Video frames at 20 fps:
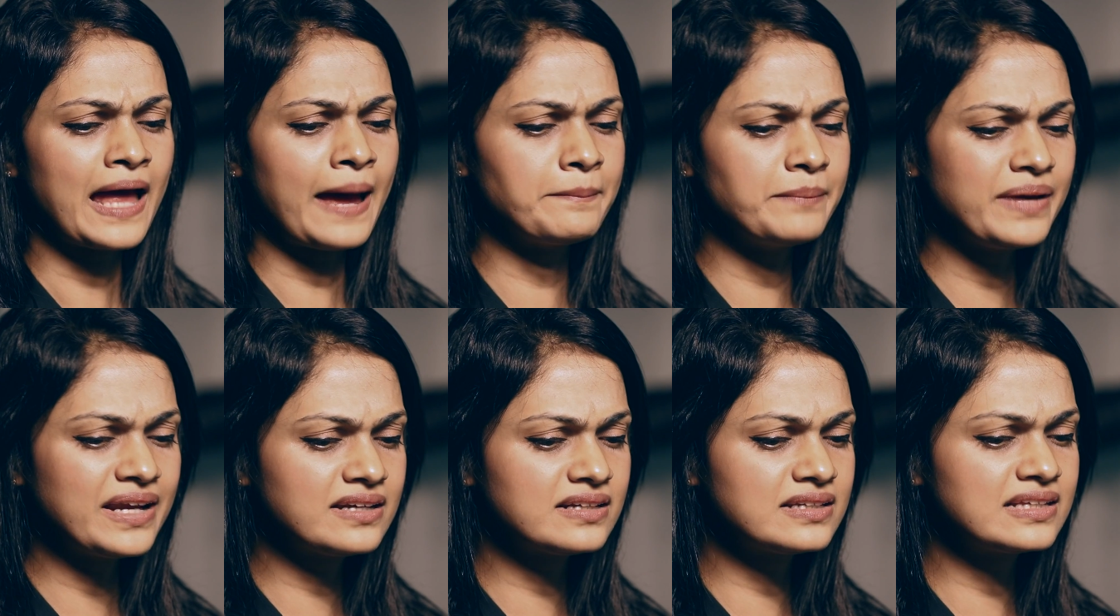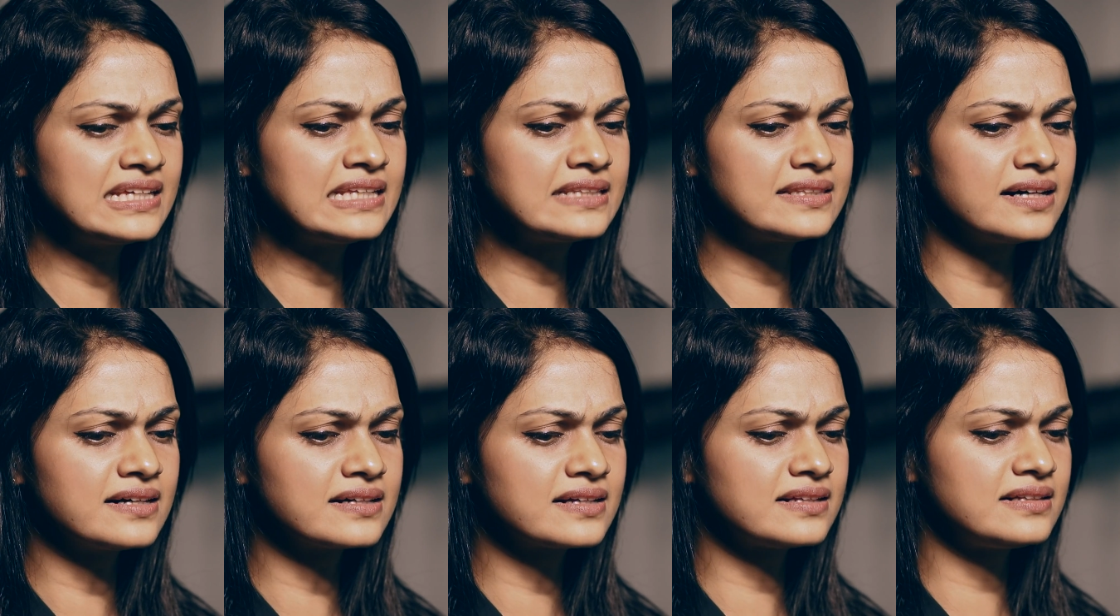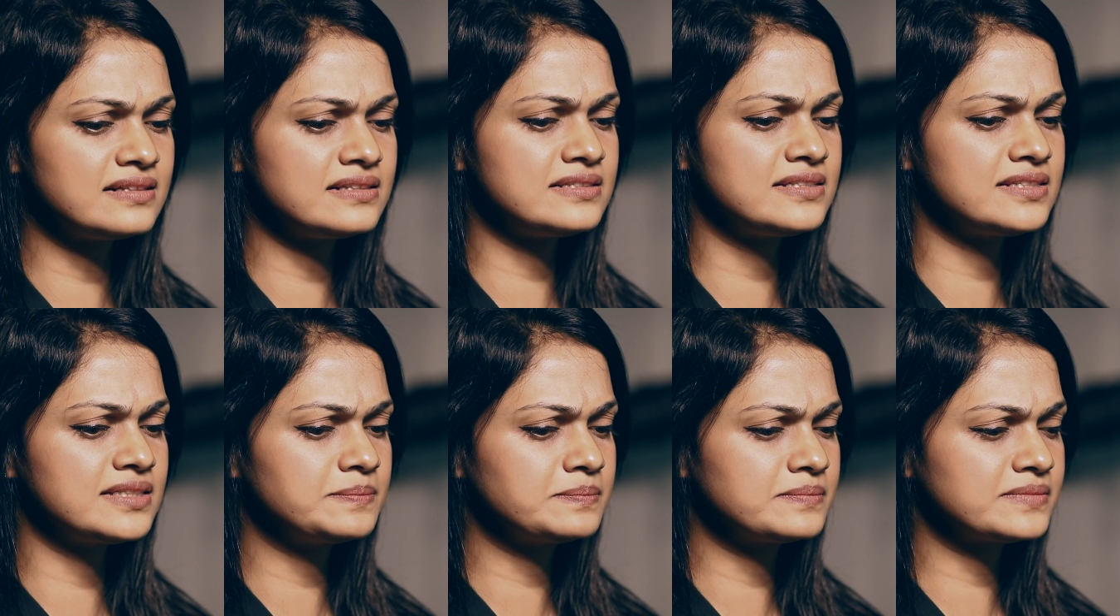I met Keith Uncle,
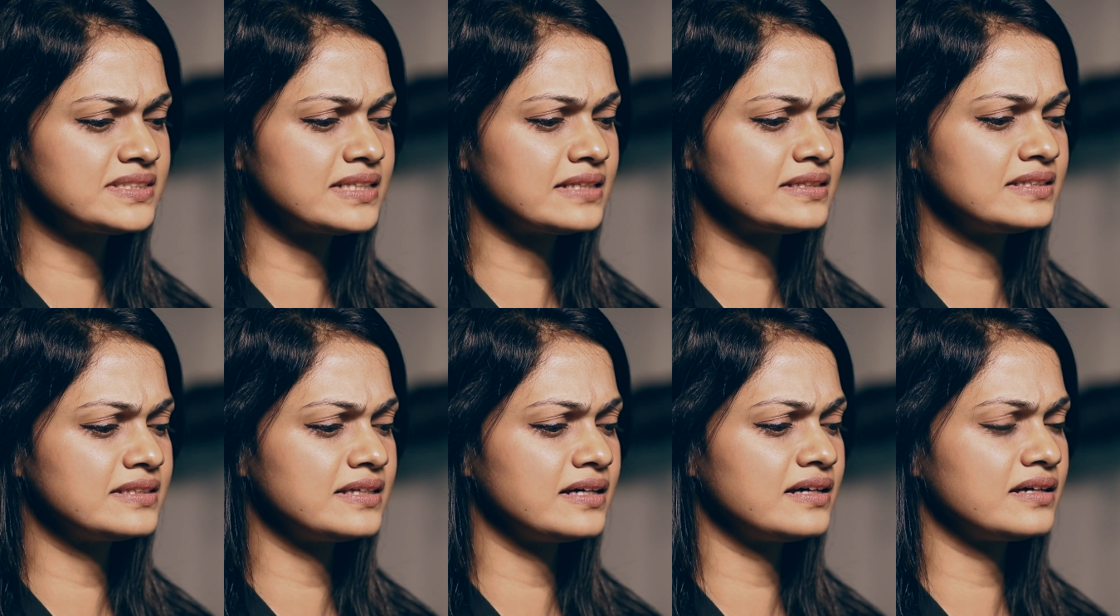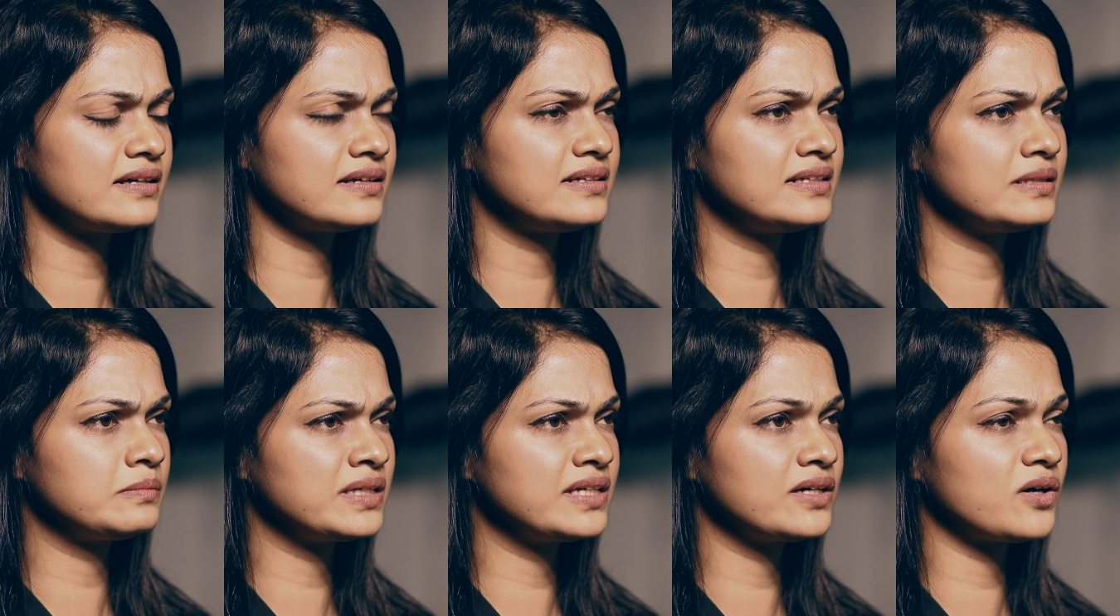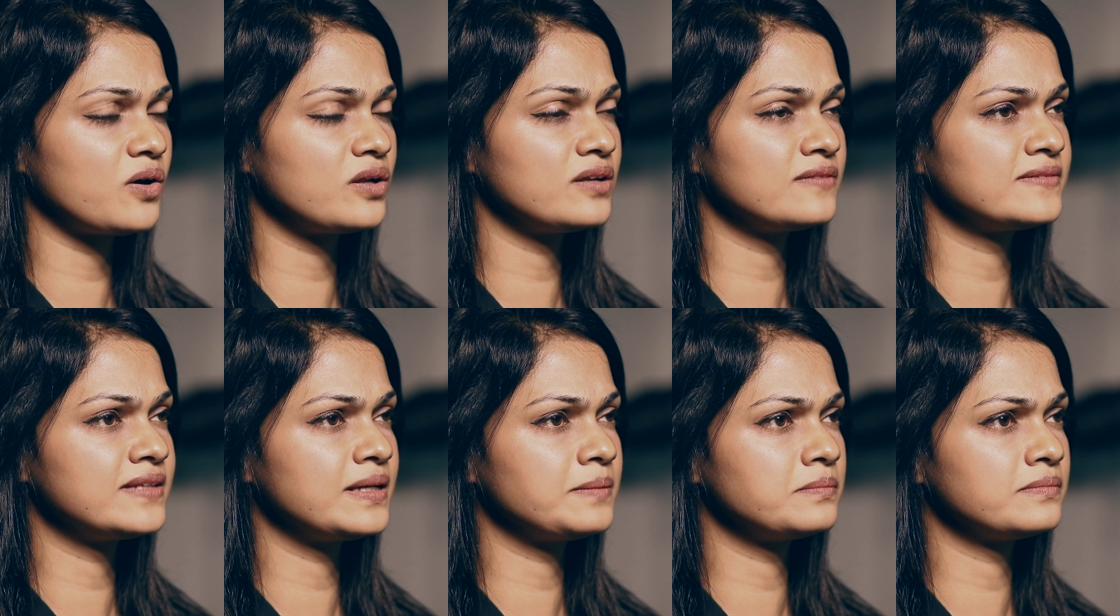Jim, Satya, Timmy, all
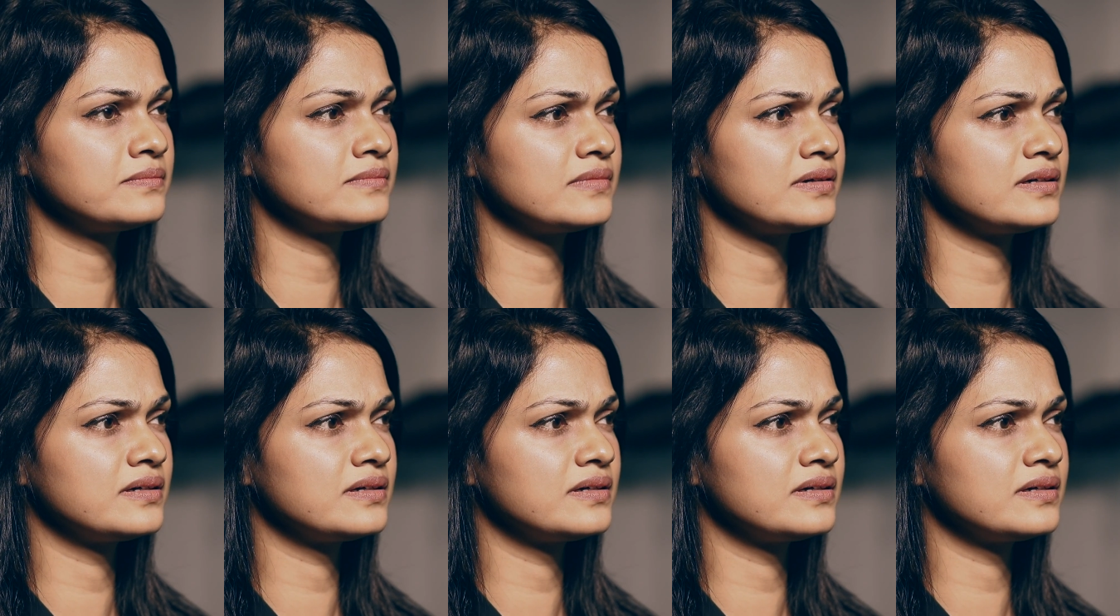of them,